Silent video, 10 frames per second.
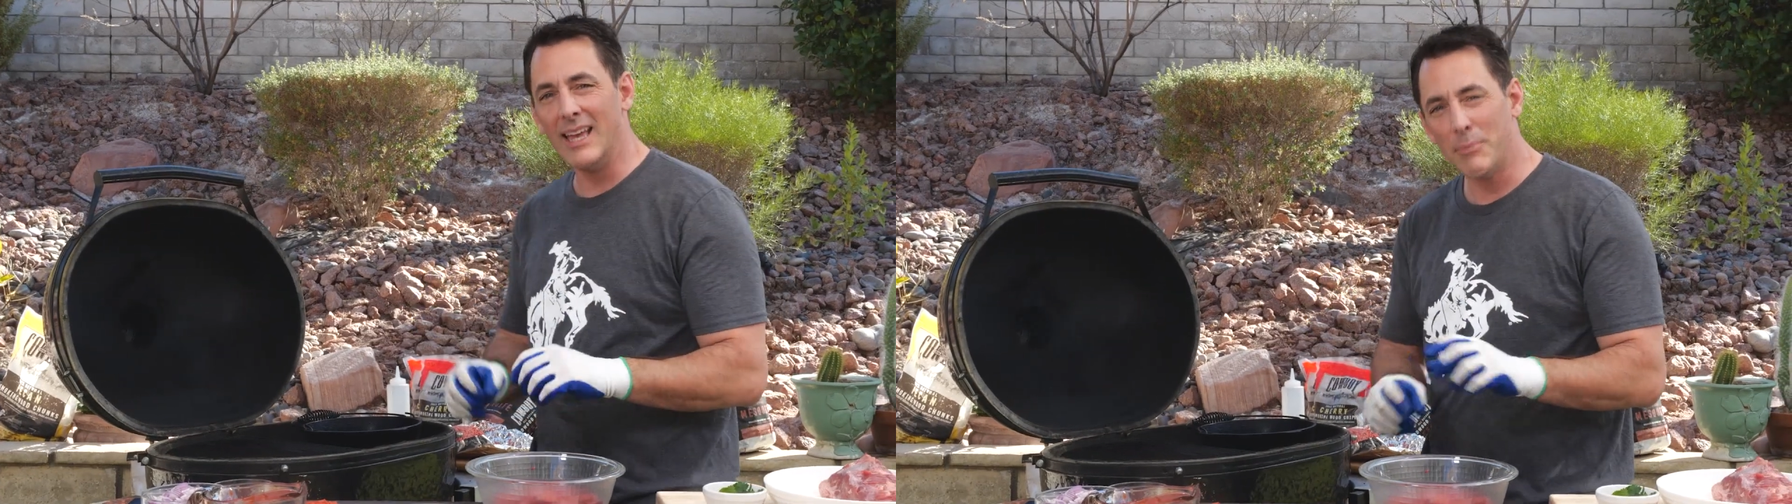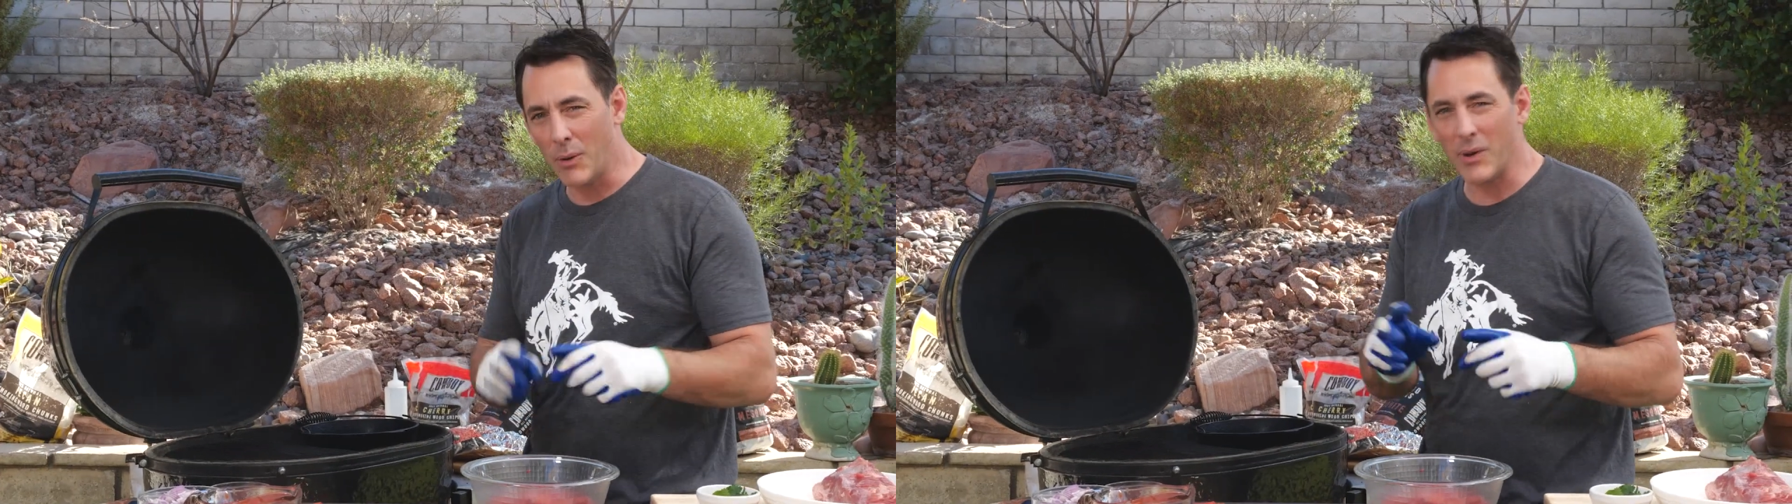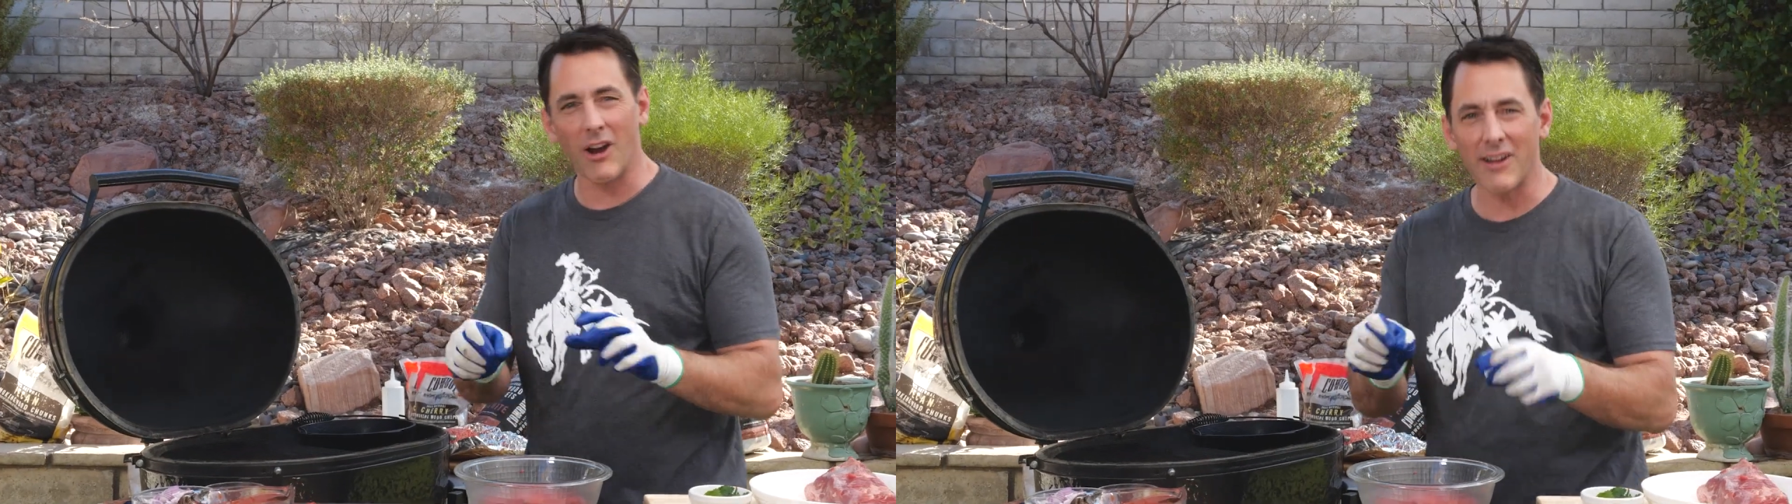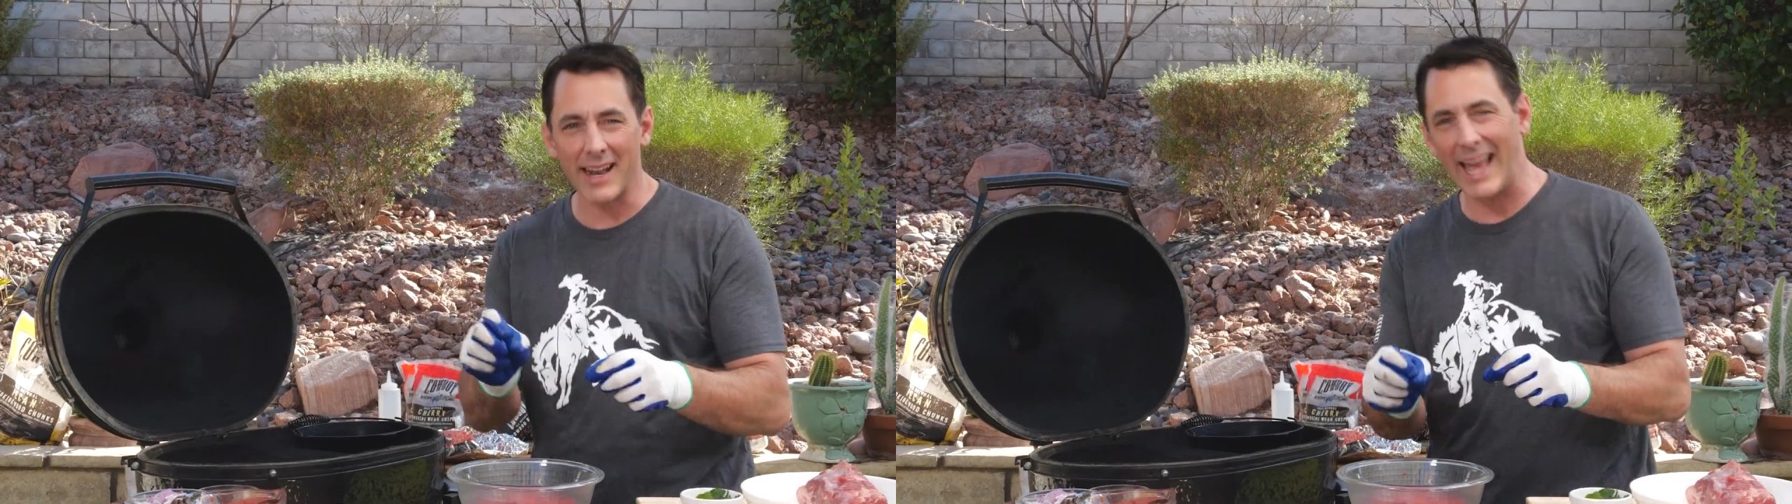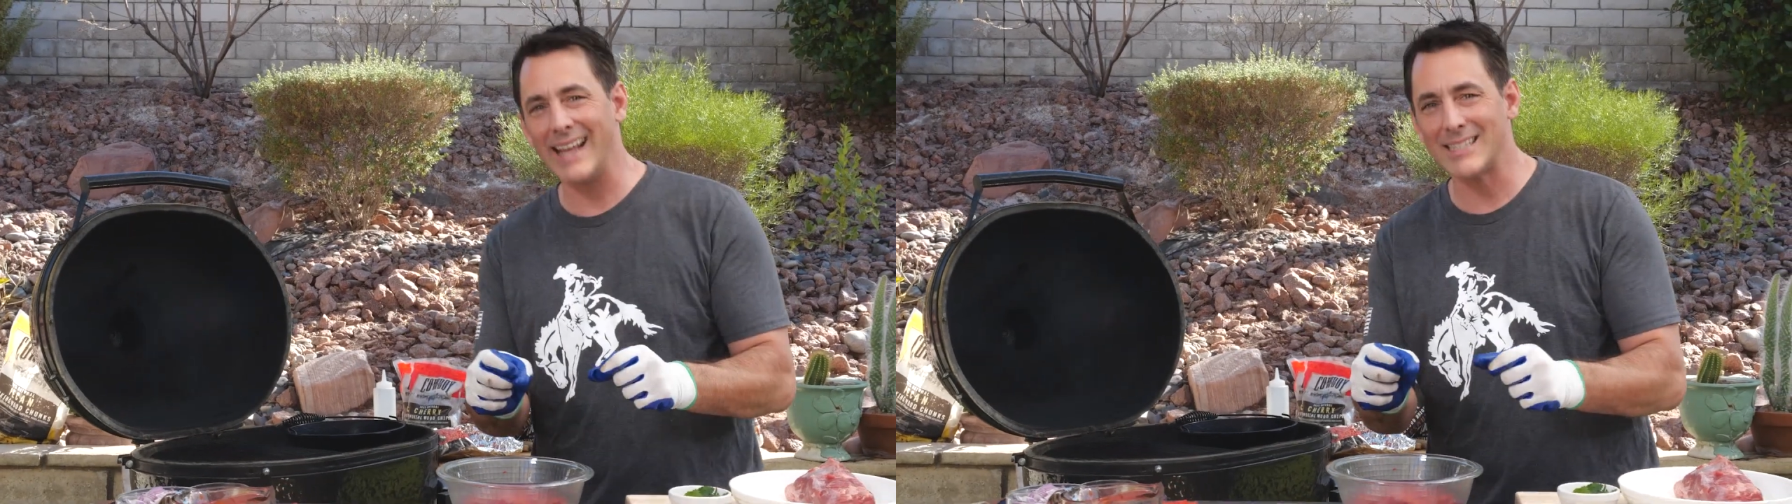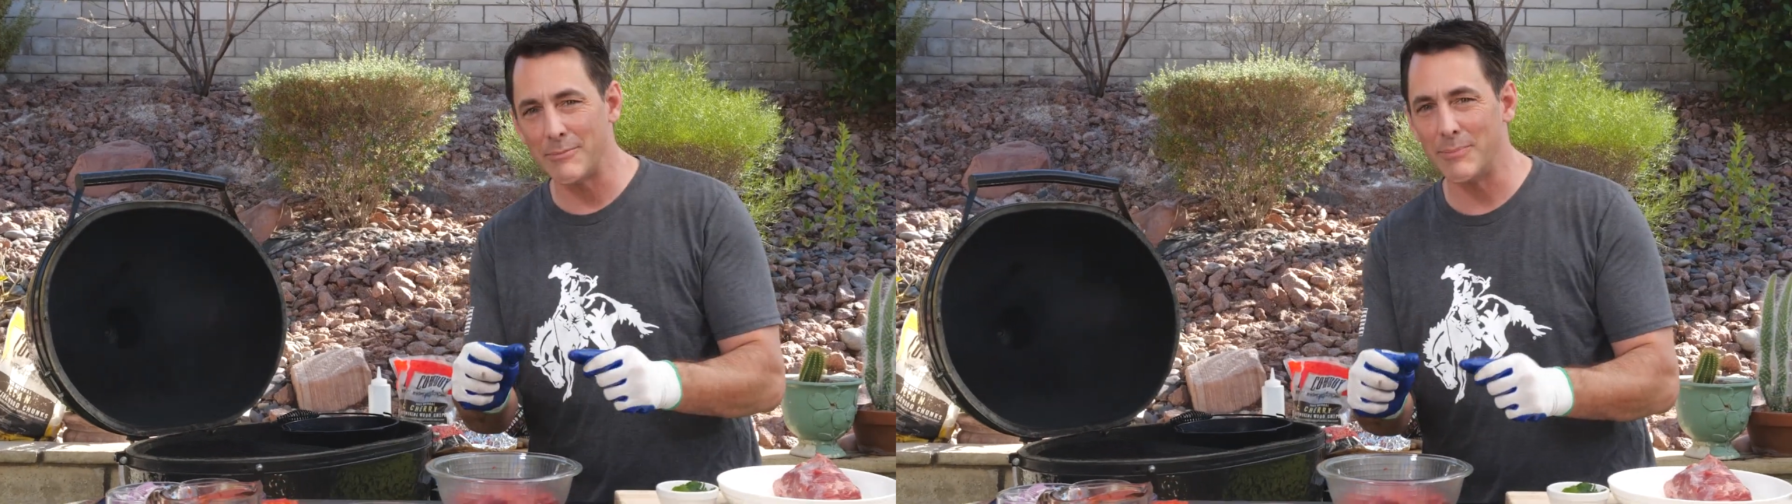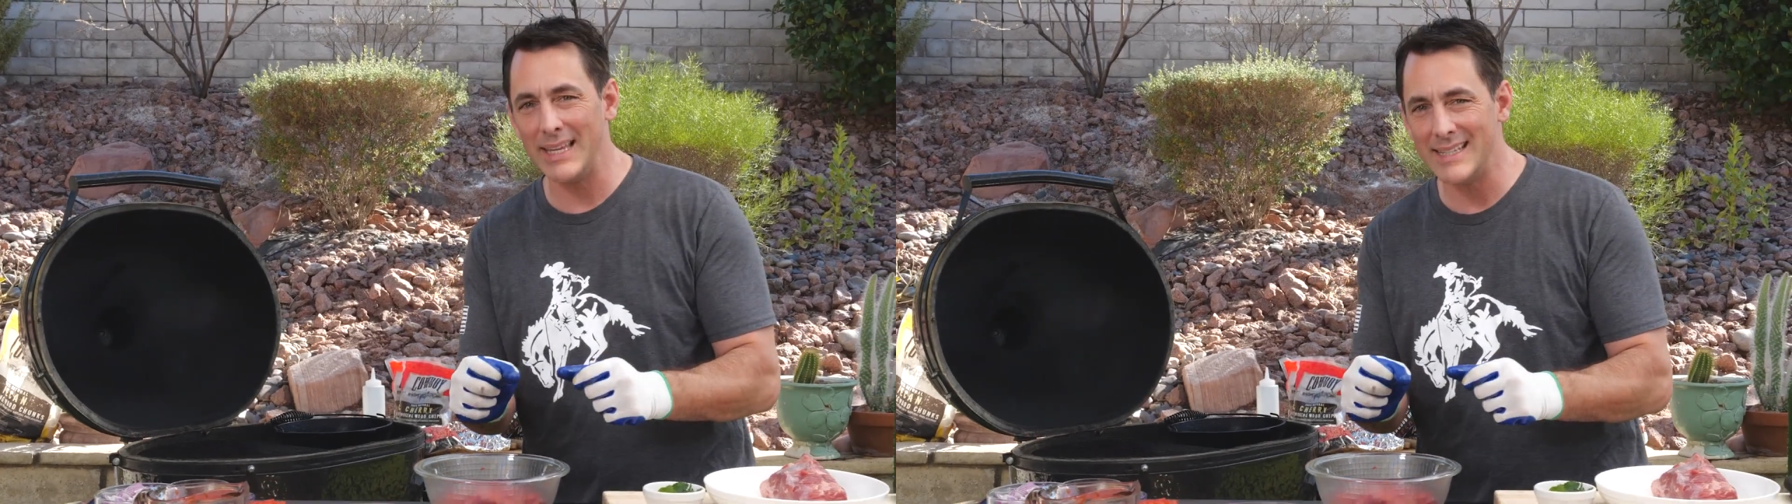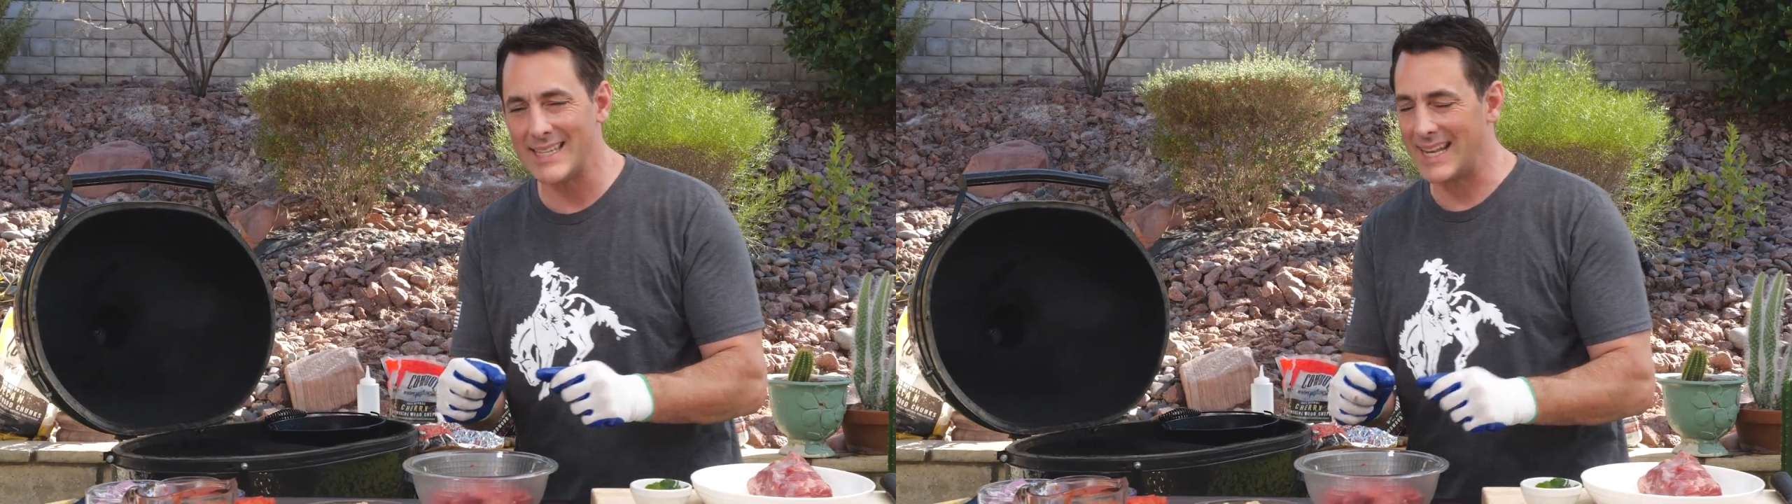but we are gonna add some
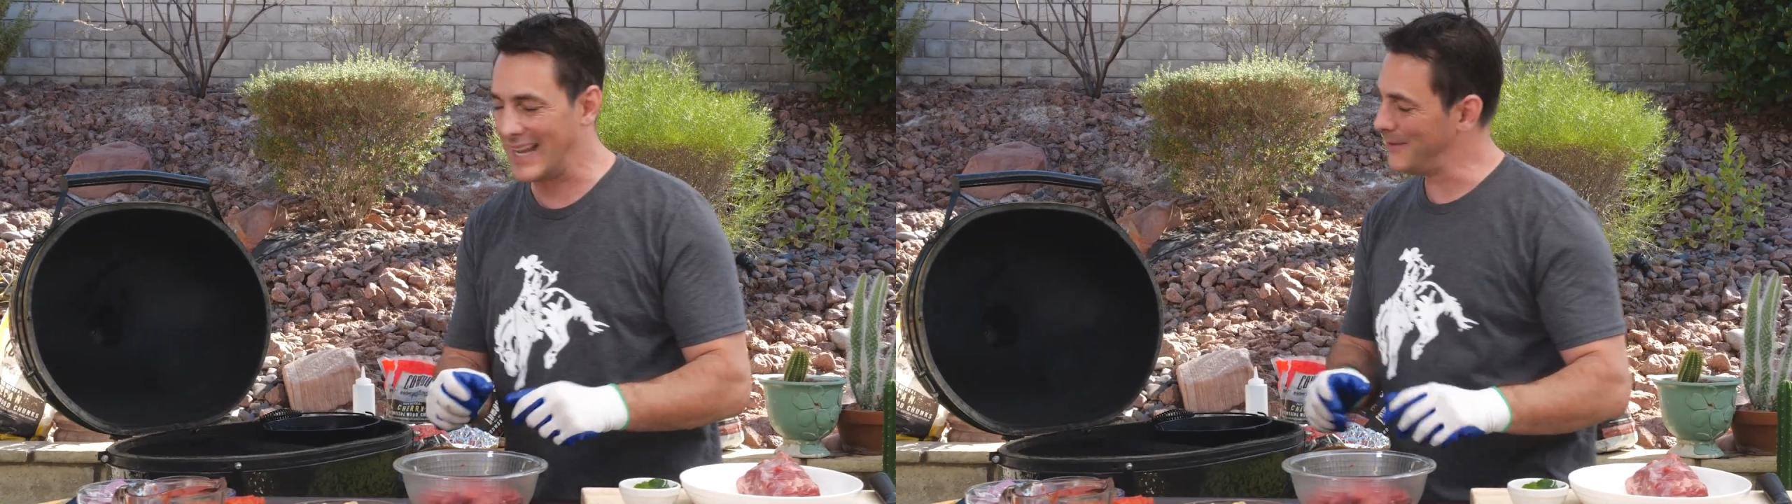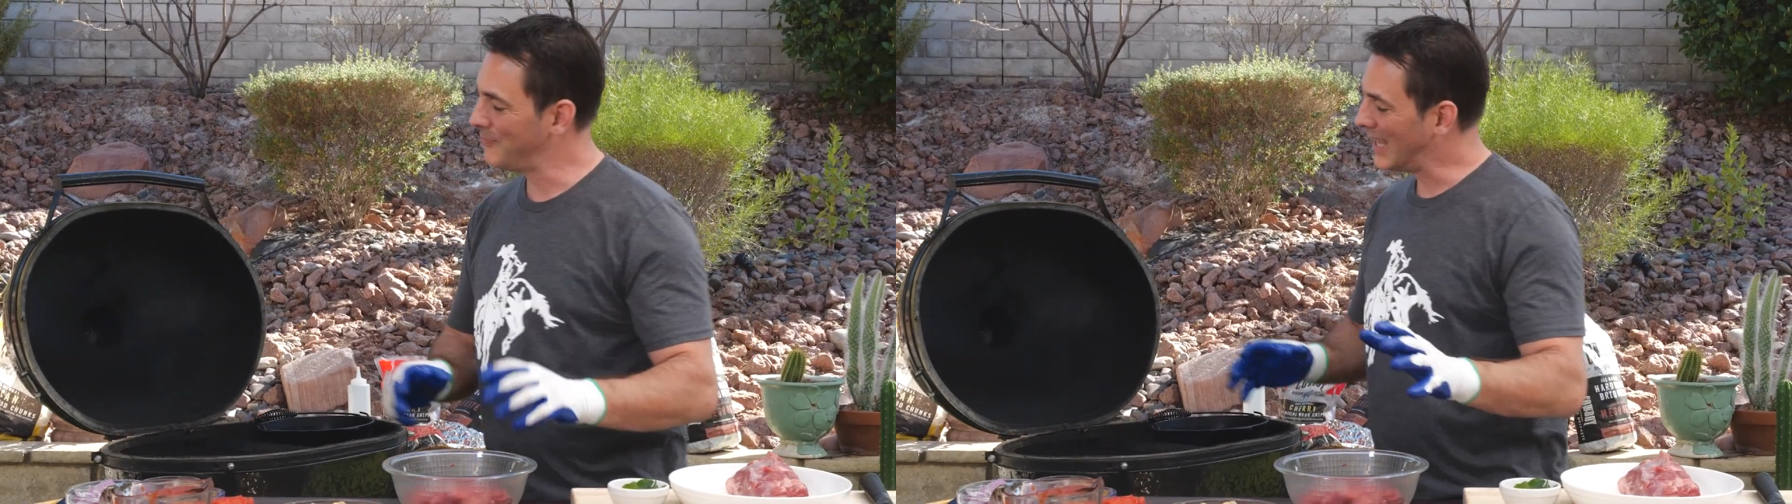beans in it.